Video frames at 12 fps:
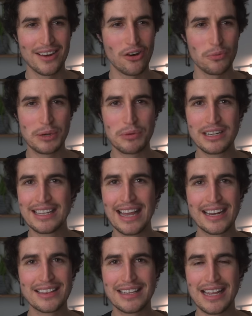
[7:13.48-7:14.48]
and all we would
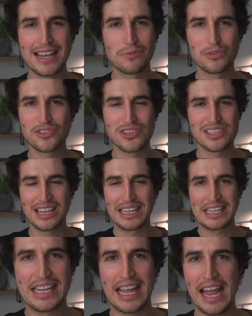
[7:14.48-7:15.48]
get at the end was just
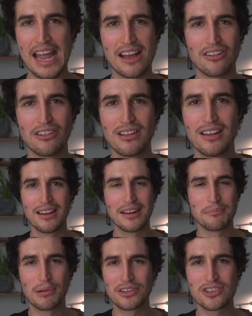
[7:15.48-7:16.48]
like kale
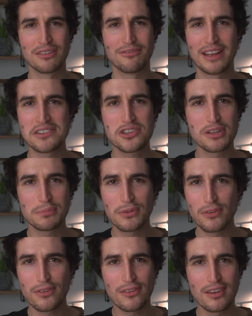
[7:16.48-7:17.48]
and a bunch of
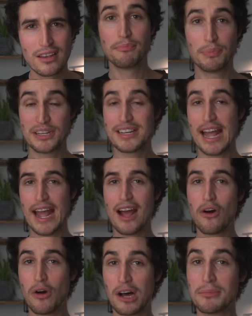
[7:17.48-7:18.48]
vegetables. But
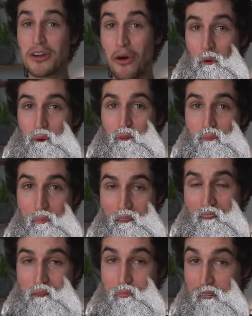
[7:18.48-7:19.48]
now I'm an old
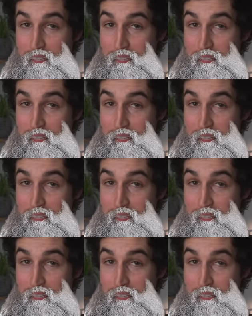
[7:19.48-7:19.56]
man